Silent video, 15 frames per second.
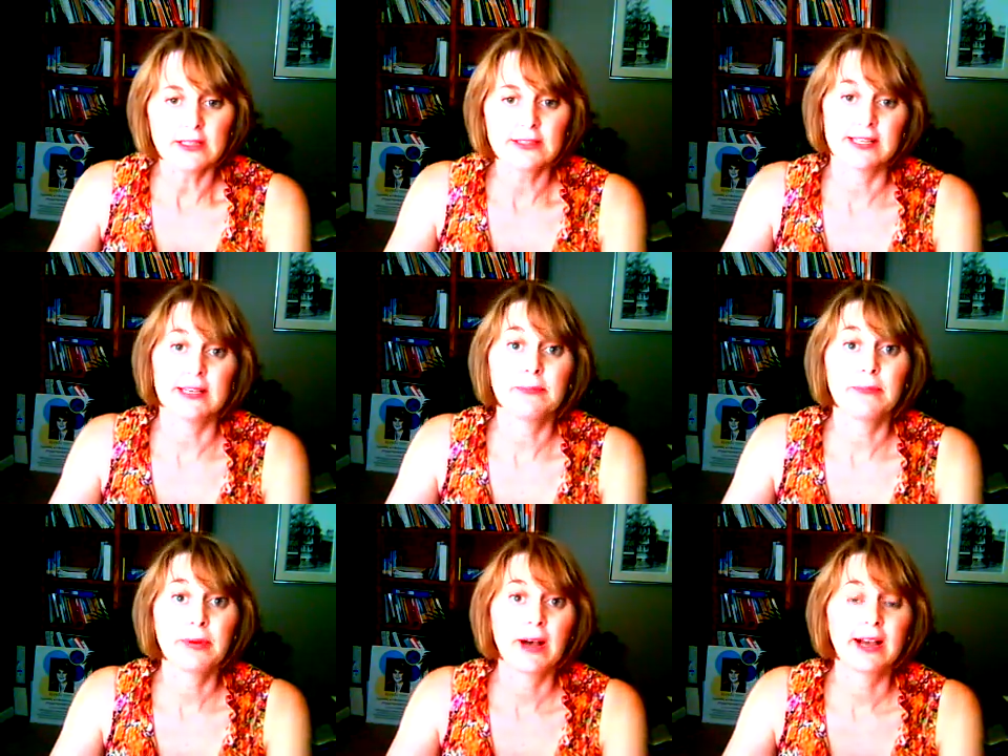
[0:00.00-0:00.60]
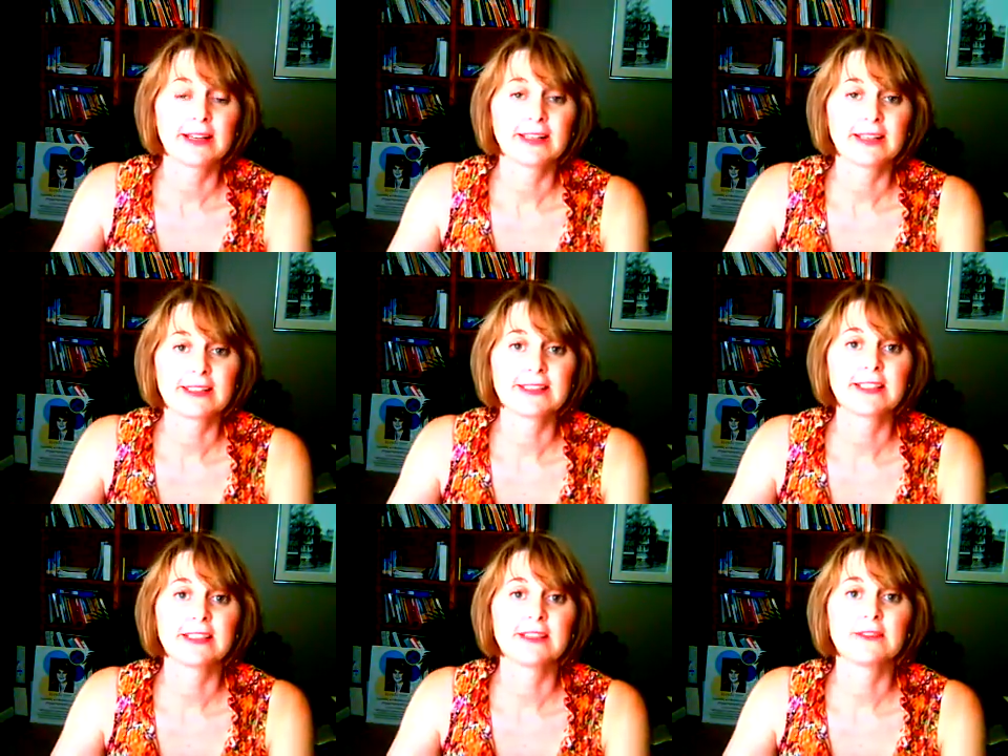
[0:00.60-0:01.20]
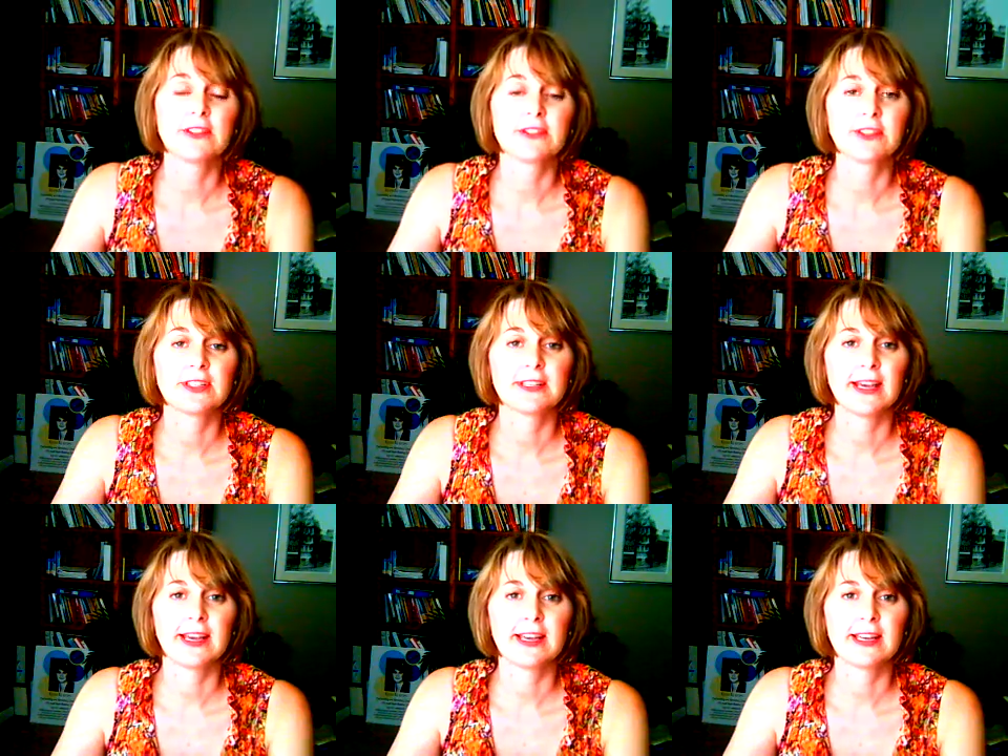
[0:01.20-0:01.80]
tip I'd like to give you
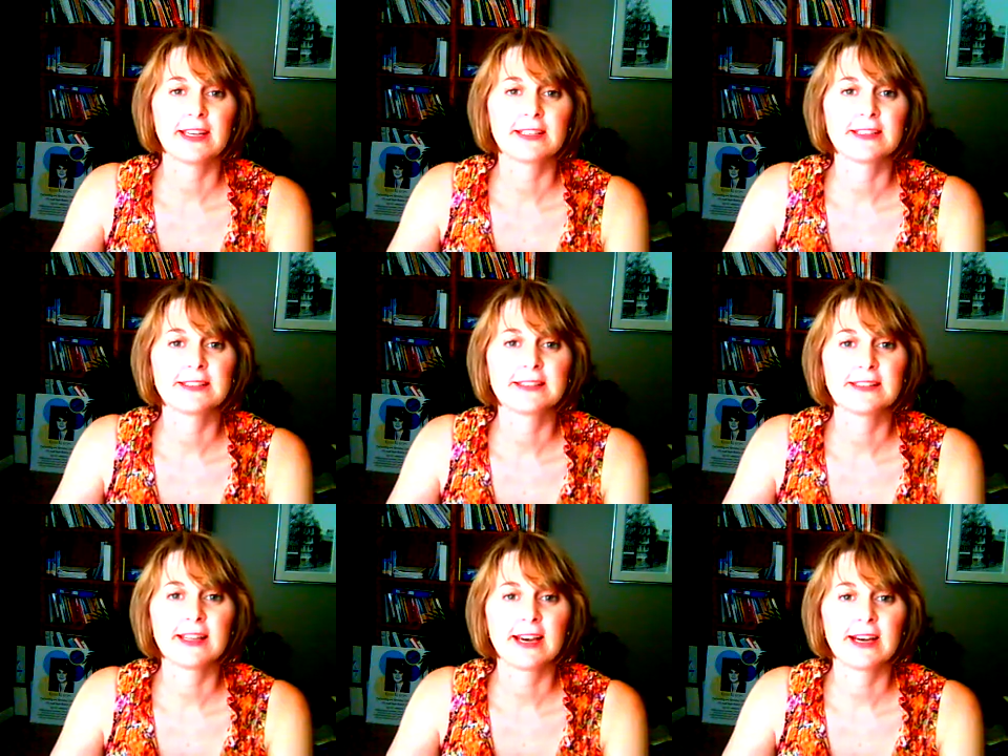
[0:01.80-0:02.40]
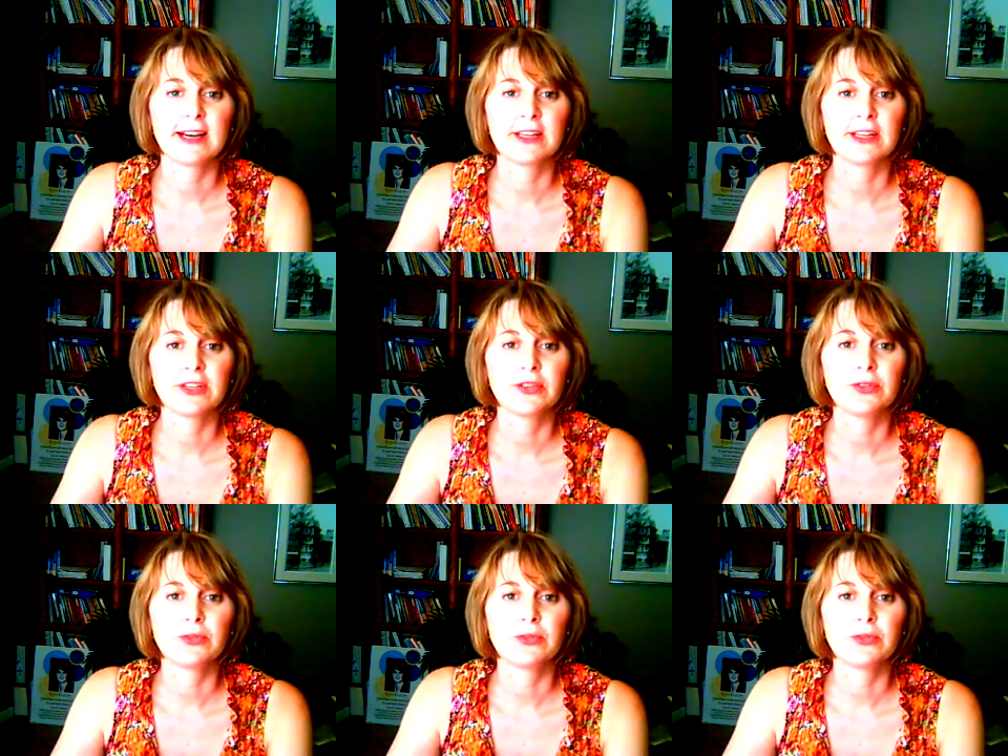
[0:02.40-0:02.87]
today is that